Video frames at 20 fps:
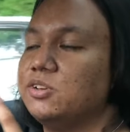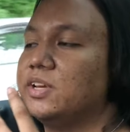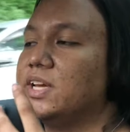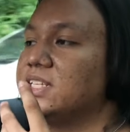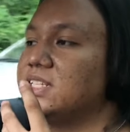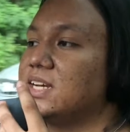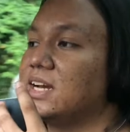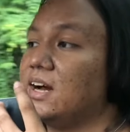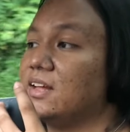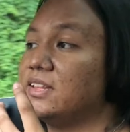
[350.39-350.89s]
So you
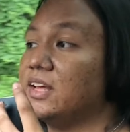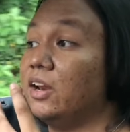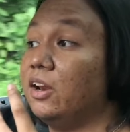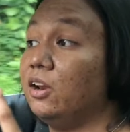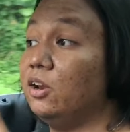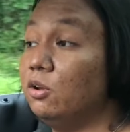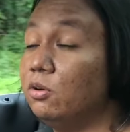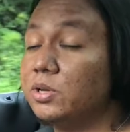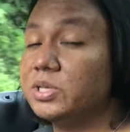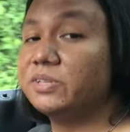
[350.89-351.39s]
get a car that
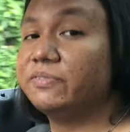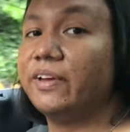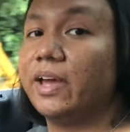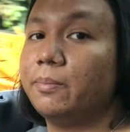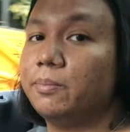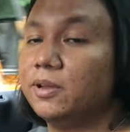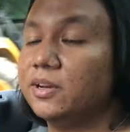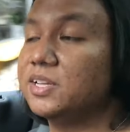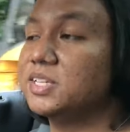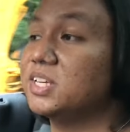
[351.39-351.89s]
looks
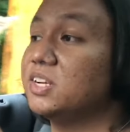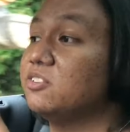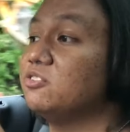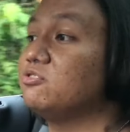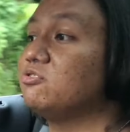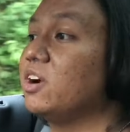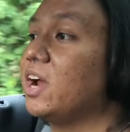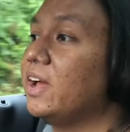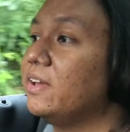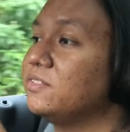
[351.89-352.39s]
fabulous and
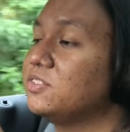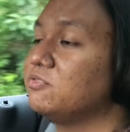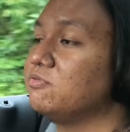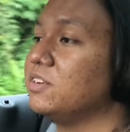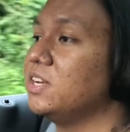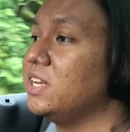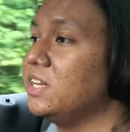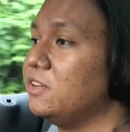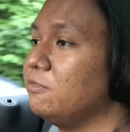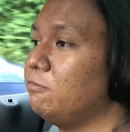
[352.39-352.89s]
drives
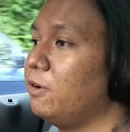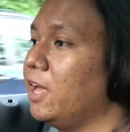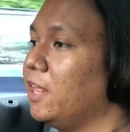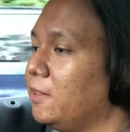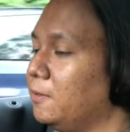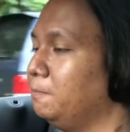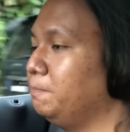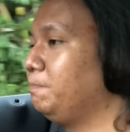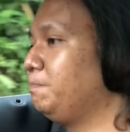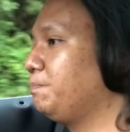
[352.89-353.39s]
really
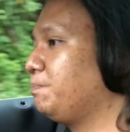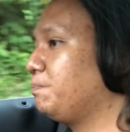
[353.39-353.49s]
well.